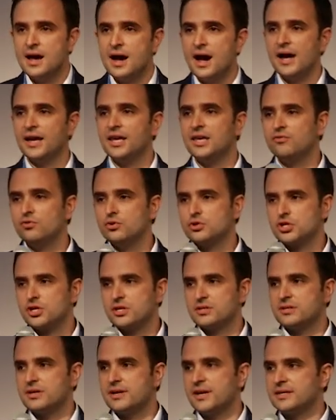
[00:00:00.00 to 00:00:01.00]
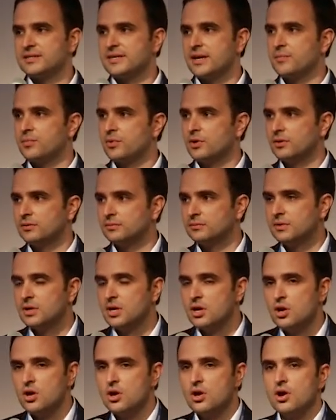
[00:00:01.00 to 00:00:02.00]
I give you just an example.
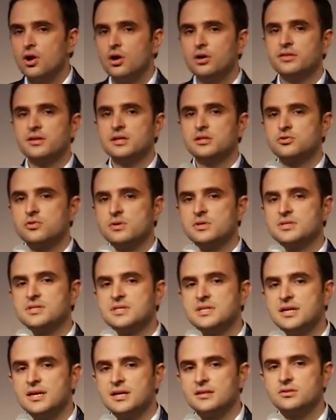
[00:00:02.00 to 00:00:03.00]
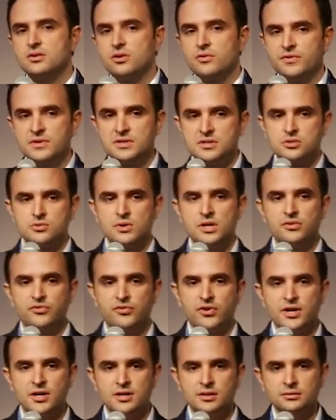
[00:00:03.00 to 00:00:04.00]
On the entrance ticket of this trade
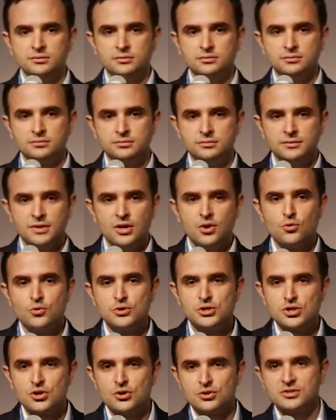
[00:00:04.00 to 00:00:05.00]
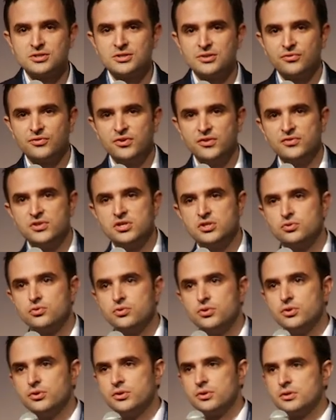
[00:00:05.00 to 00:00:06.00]
fair, which costs
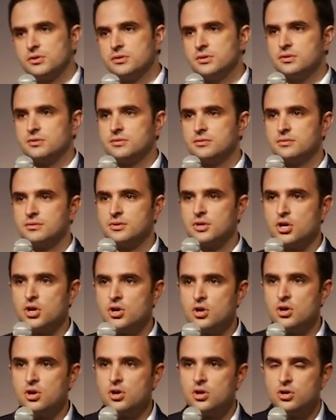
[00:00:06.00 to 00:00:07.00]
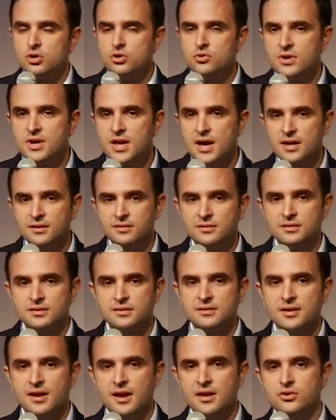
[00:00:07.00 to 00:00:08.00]
€52, you get
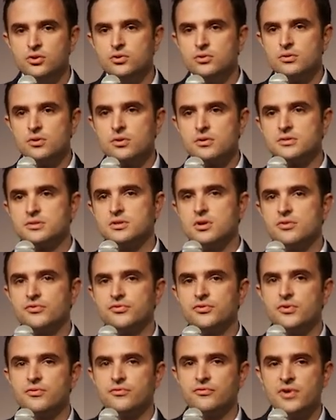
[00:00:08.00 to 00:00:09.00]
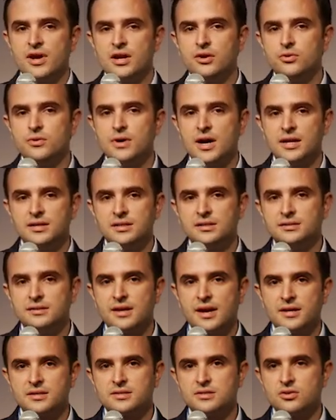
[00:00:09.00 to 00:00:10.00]
€10 of value-added
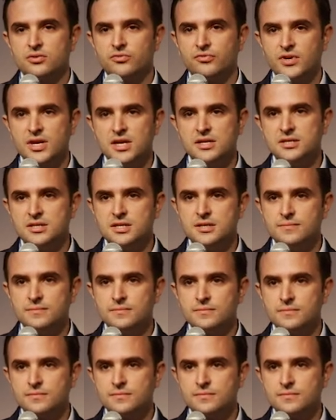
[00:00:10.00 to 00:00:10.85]
tax, of VAT.